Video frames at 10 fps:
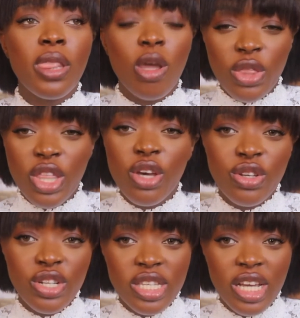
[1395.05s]
on the
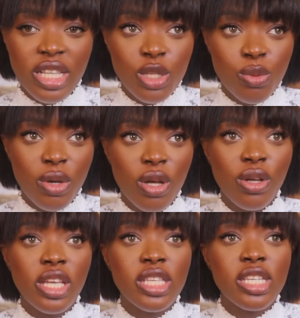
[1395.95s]
other side as
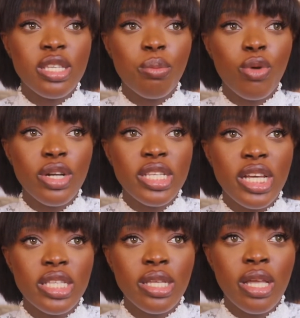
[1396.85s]
well, it is
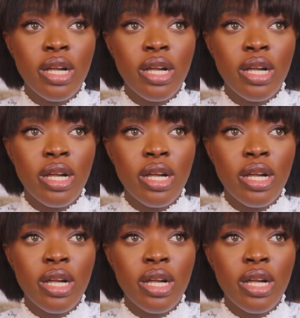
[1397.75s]
important